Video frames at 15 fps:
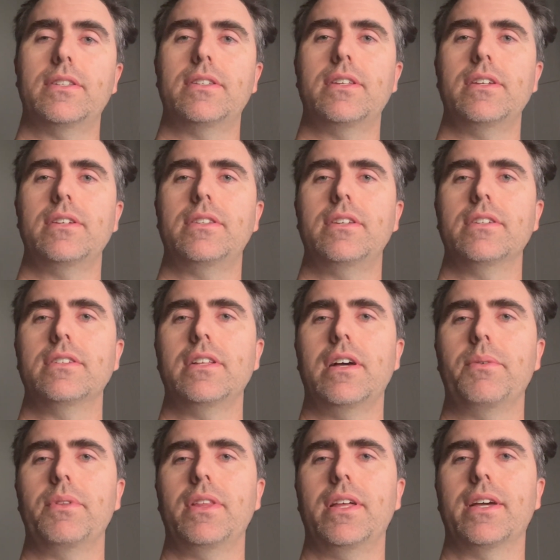It deals a lot
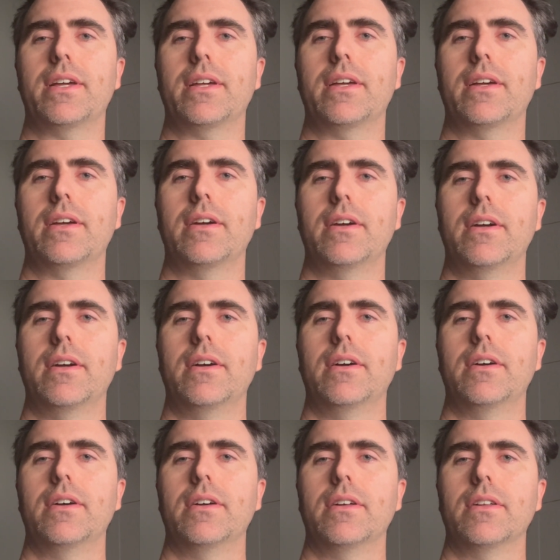with like
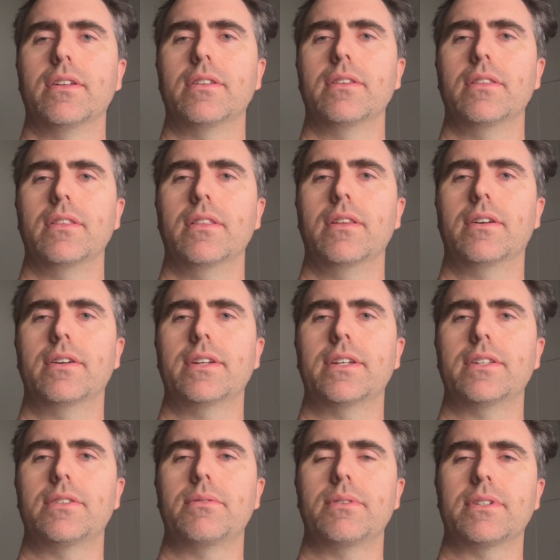
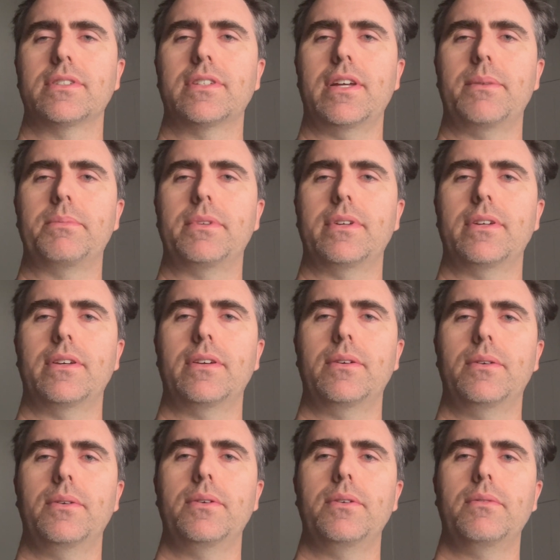learning to accept
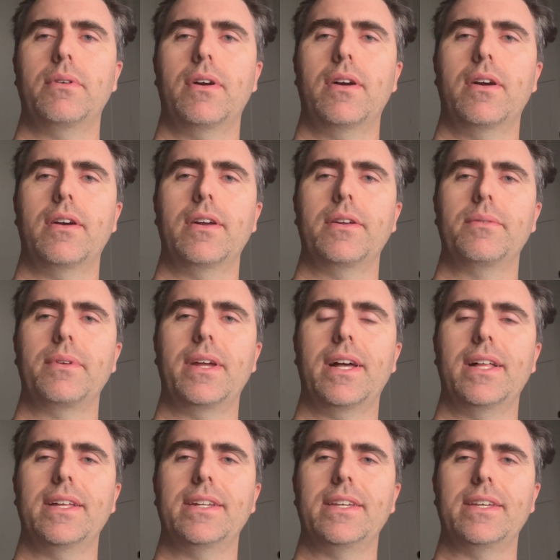who you are in
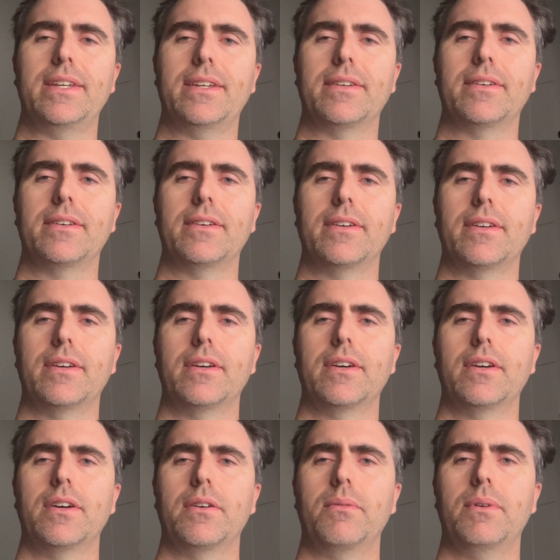reality
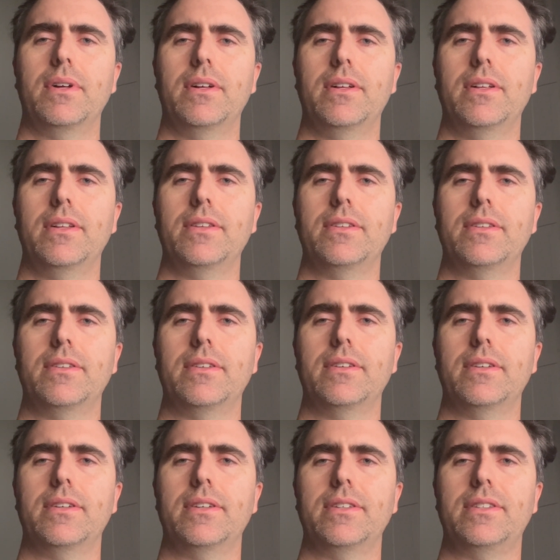while
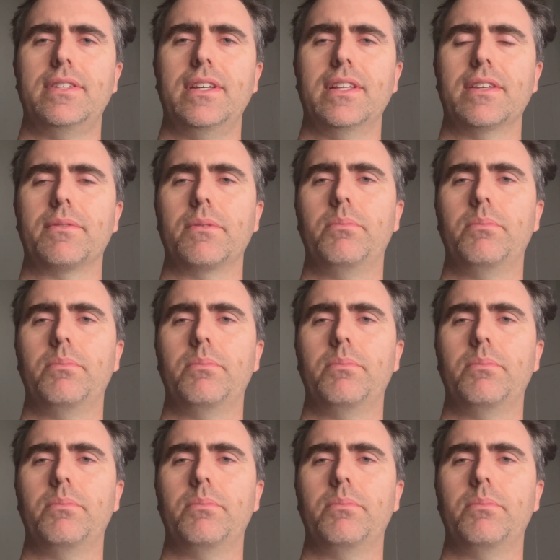dealing with